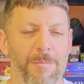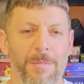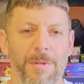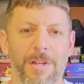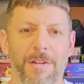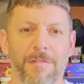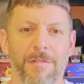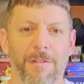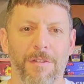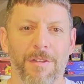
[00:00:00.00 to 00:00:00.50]

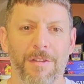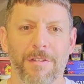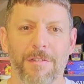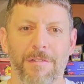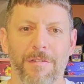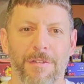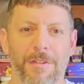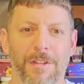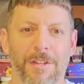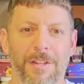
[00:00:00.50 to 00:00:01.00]
me, for
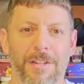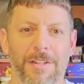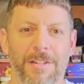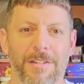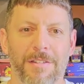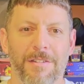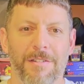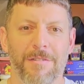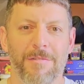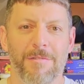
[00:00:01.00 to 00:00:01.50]
the
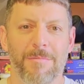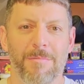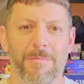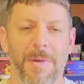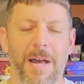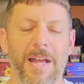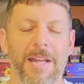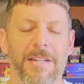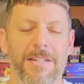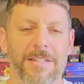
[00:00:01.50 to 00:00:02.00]

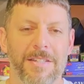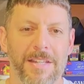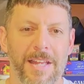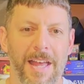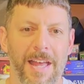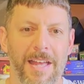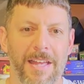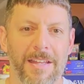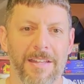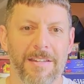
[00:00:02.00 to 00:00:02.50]

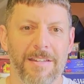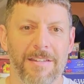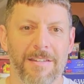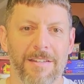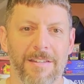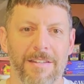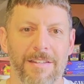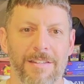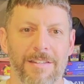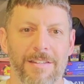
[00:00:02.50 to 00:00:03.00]
mindset, and
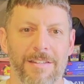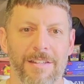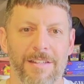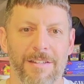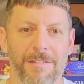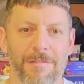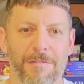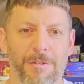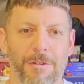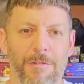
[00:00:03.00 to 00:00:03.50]

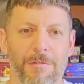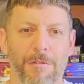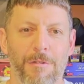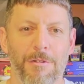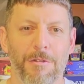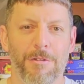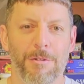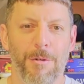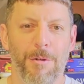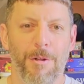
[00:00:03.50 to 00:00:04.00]
good for
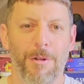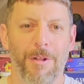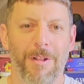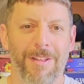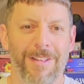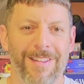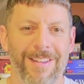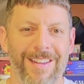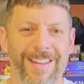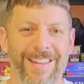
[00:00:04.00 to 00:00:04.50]
the soul.
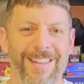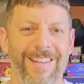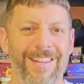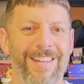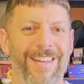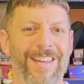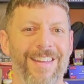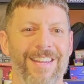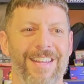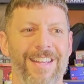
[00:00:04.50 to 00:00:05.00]

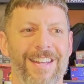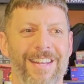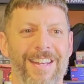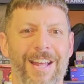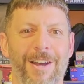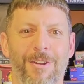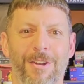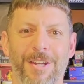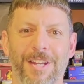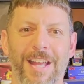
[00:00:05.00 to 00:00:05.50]
Getting
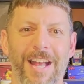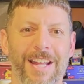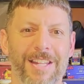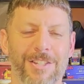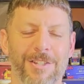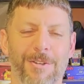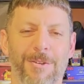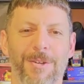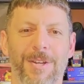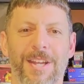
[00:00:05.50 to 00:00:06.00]
out in
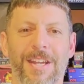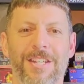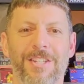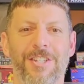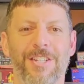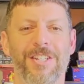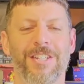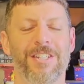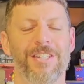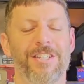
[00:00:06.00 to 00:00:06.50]
God's
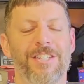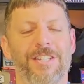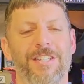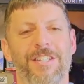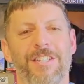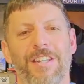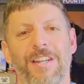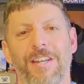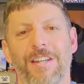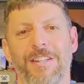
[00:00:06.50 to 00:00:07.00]
creation and
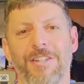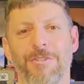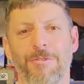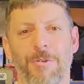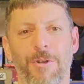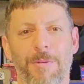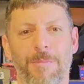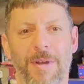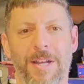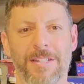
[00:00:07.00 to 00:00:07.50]
just
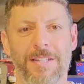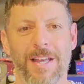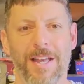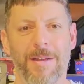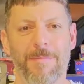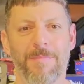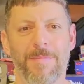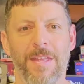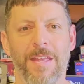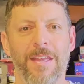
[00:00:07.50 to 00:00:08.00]
enjoying my
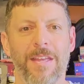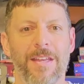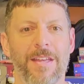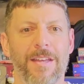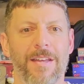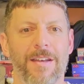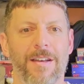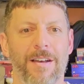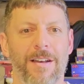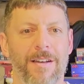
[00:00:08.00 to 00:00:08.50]
time.
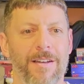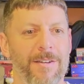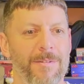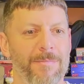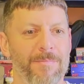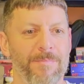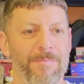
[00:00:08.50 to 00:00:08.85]
I